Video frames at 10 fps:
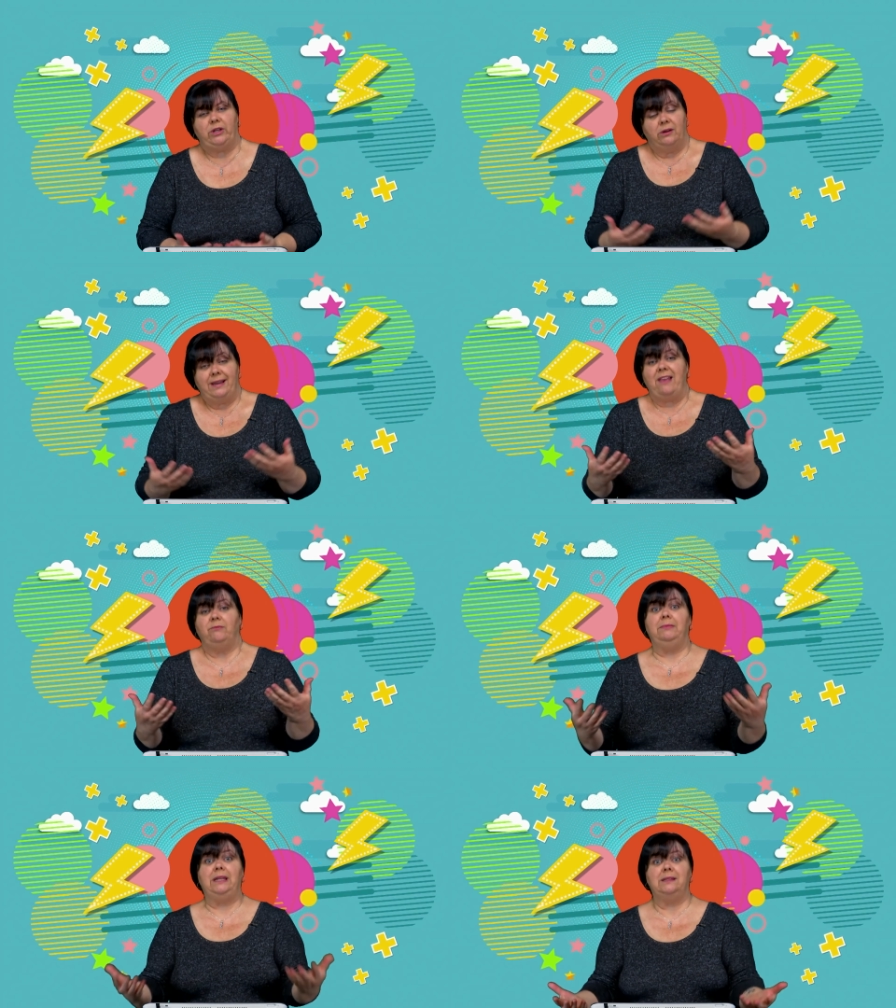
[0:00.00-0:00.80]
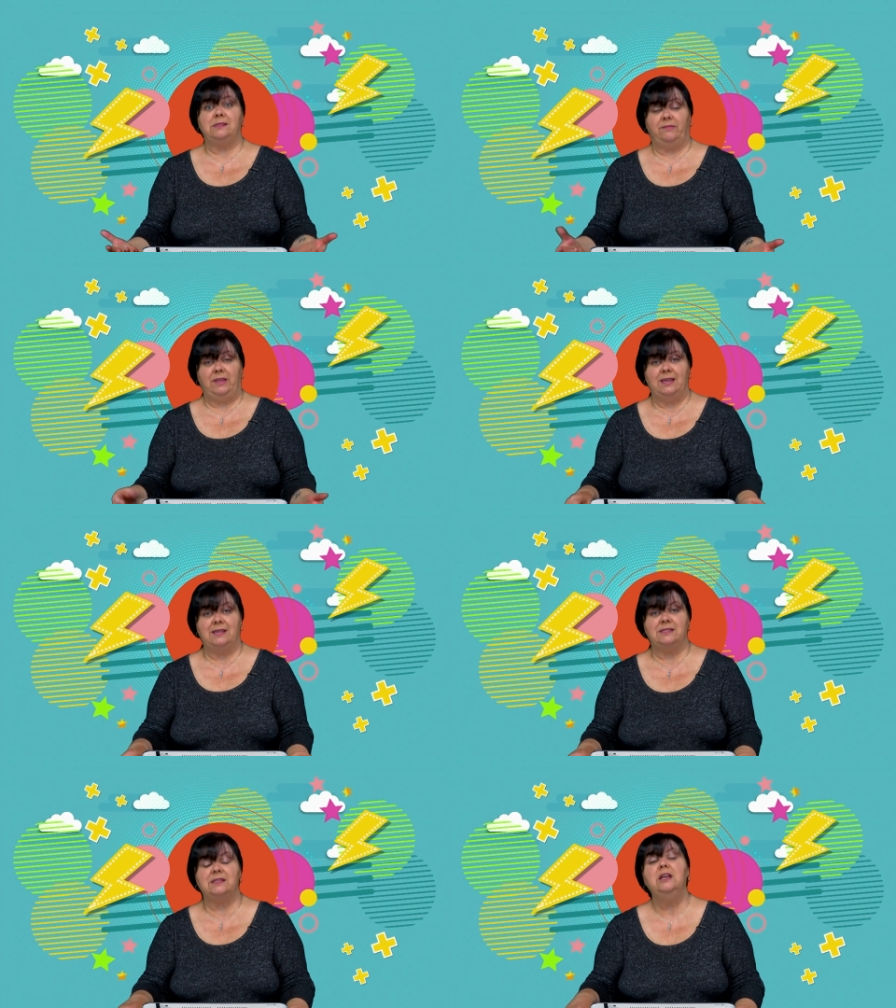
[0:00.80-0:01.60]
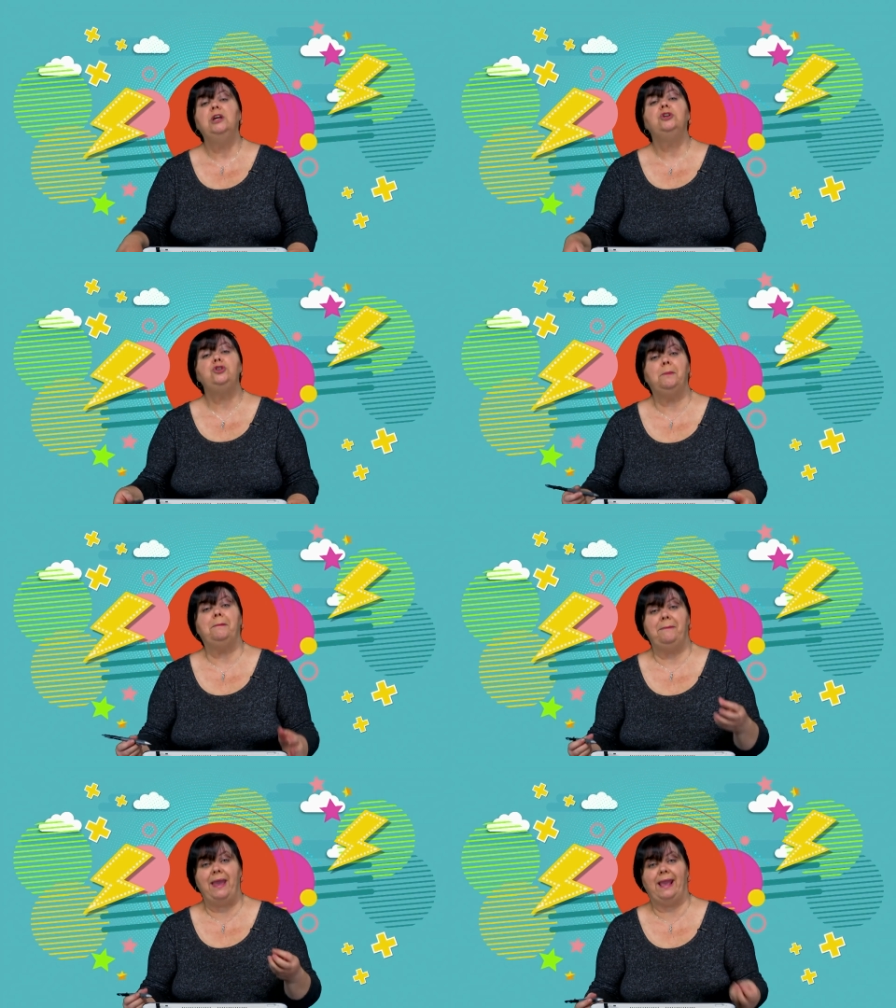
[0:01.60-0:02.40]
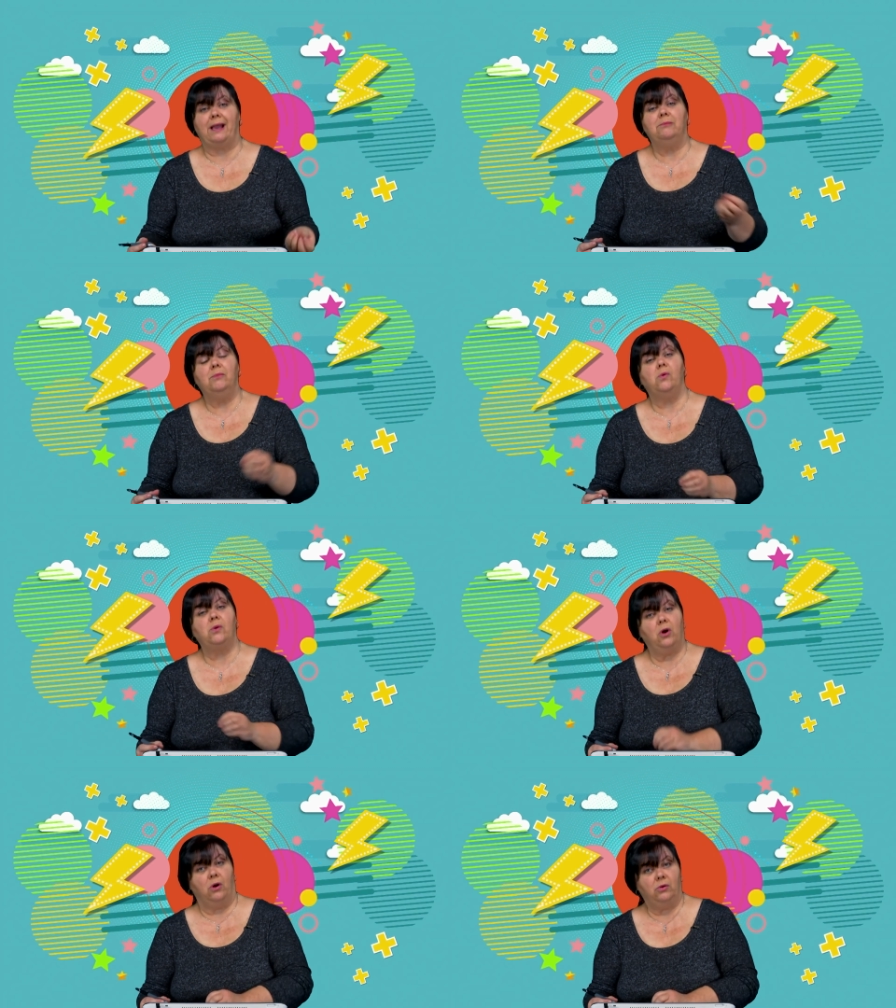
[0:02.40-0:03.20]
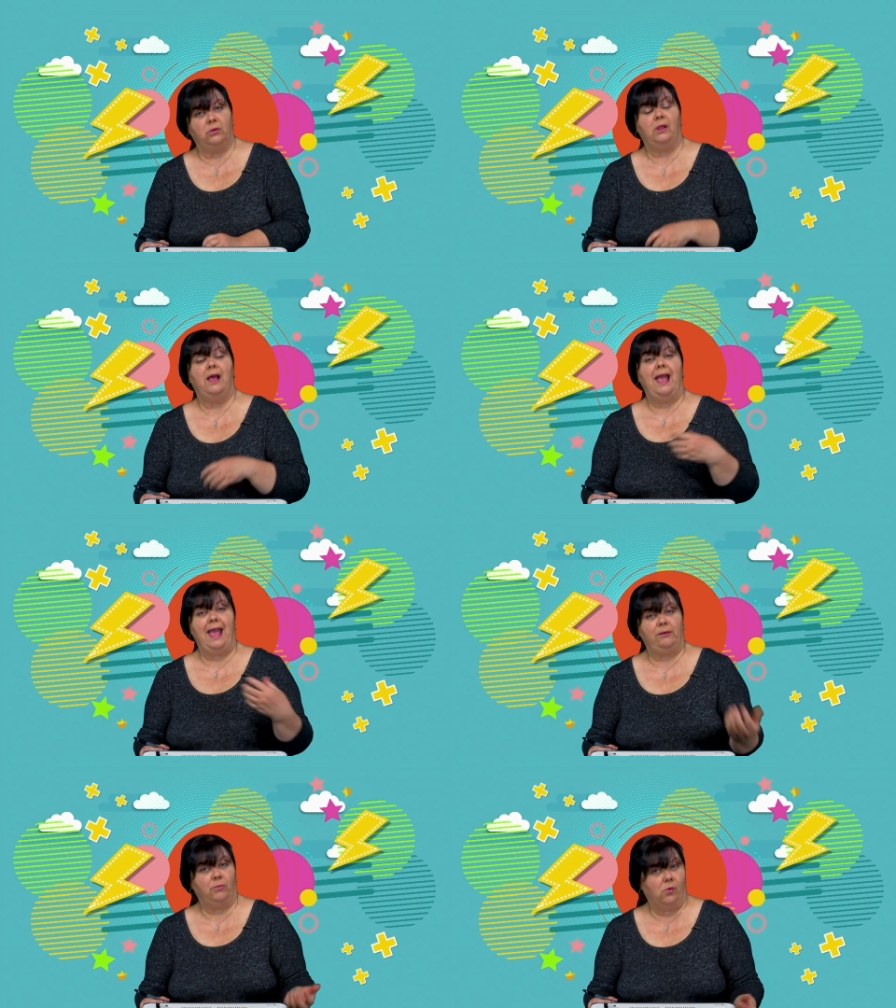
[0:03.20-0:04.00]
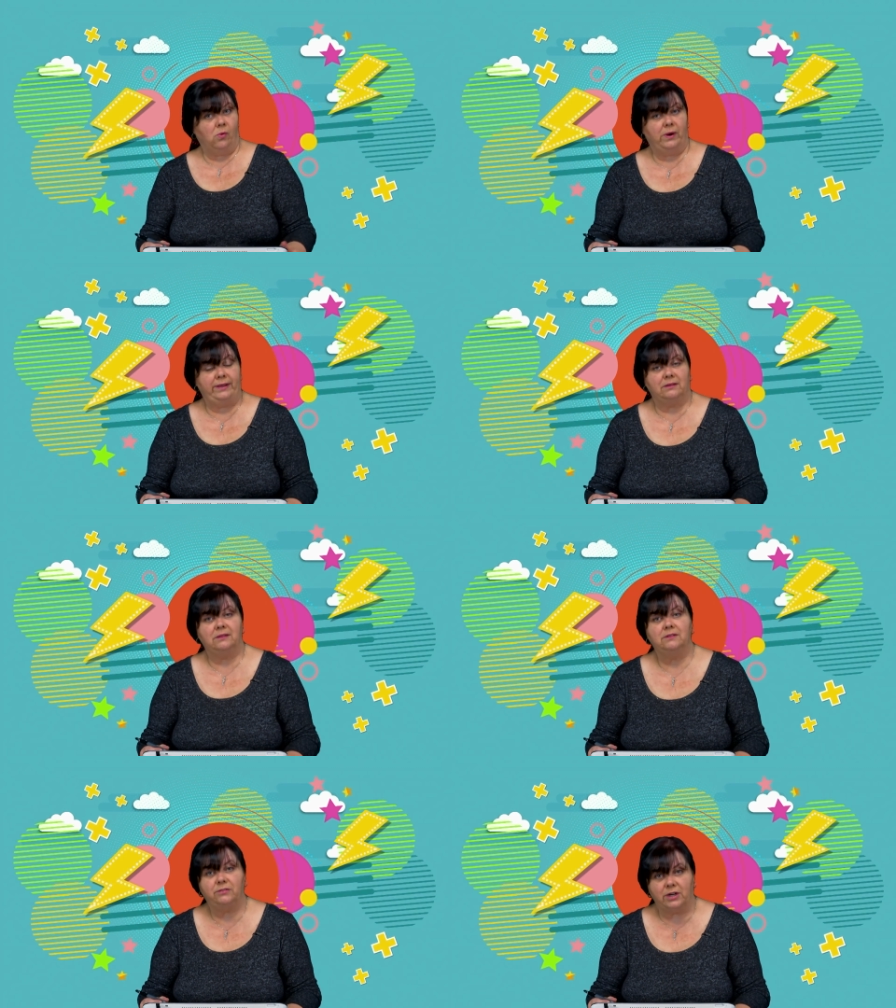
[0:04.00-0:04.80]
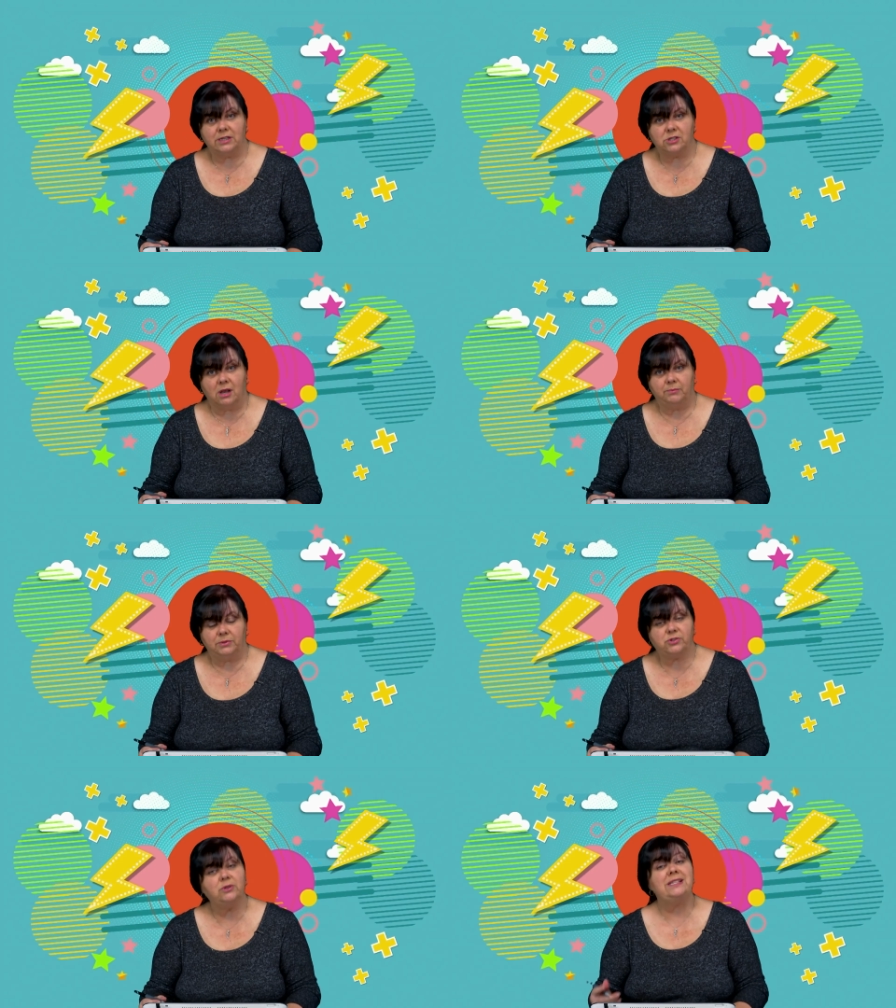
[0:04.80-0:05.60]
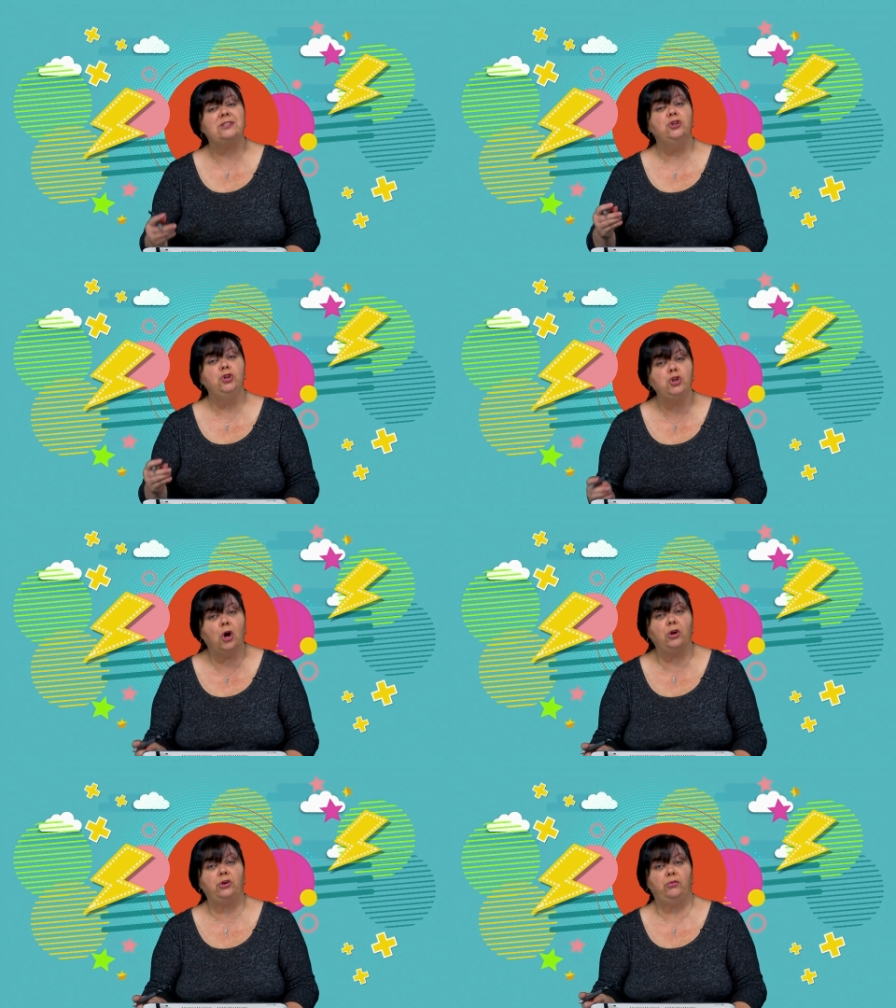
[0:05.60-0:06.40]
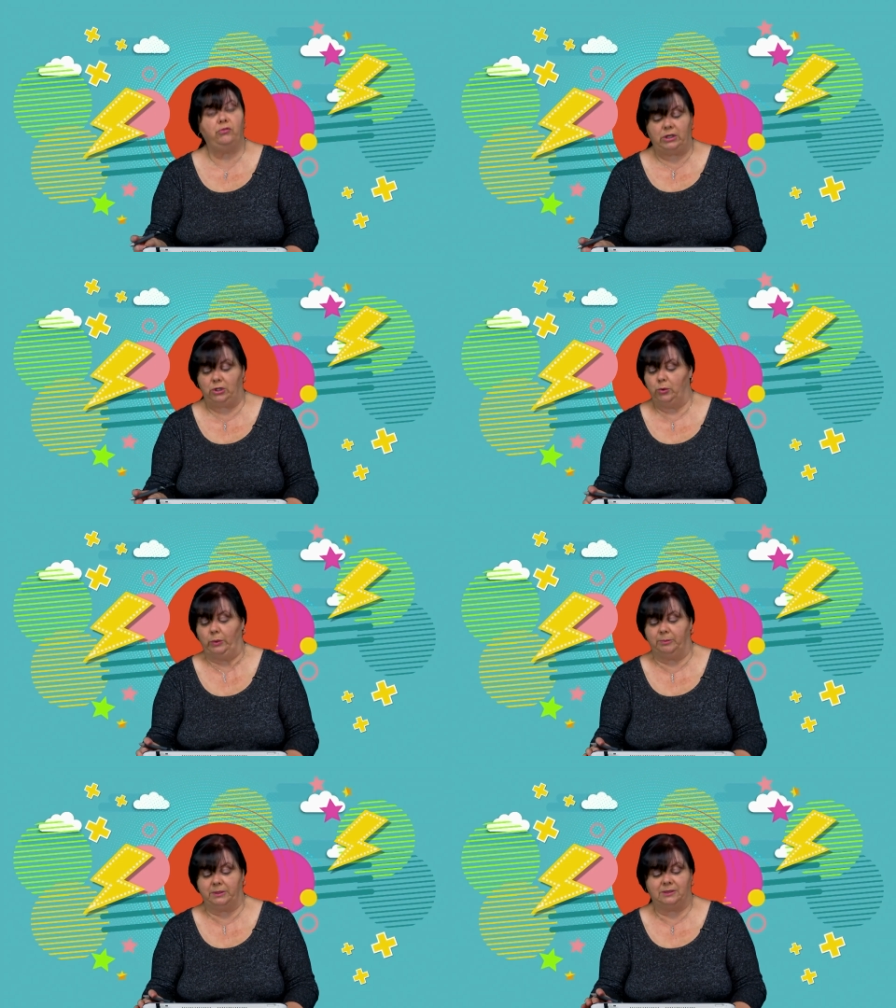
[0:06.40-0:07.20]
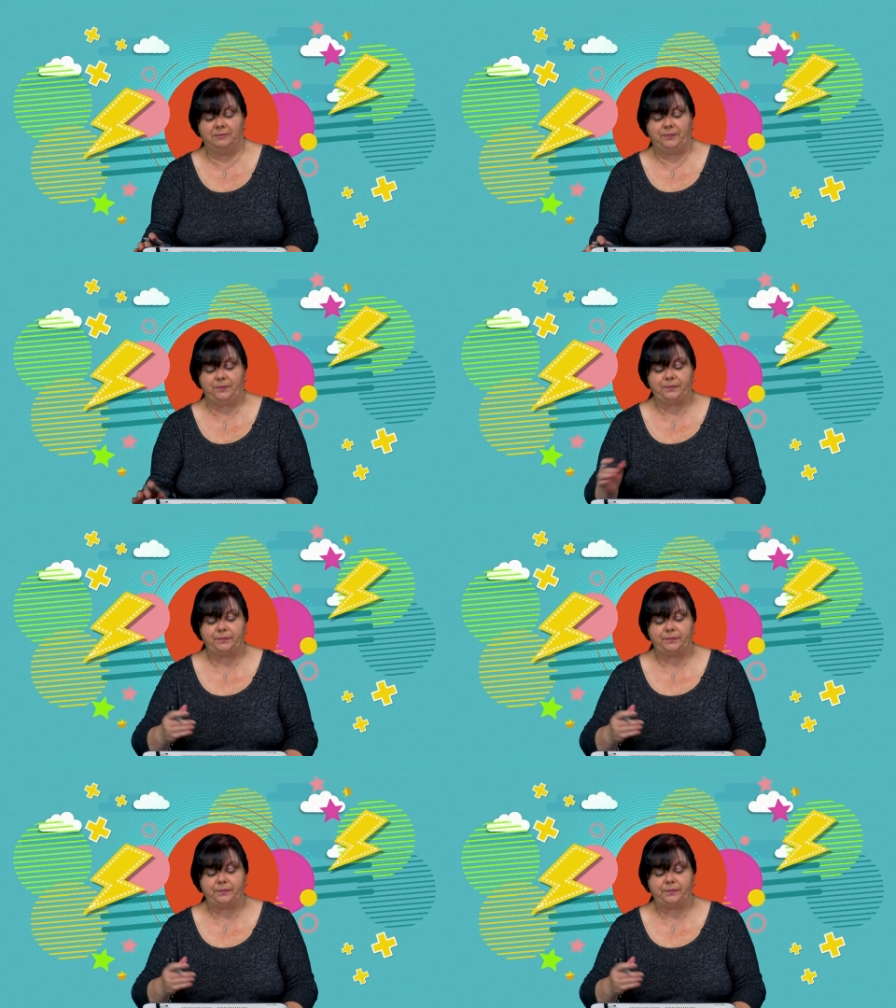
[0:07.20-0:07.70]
We don't have millions of years to make more coal and more oil, for example. So it's non-renewable.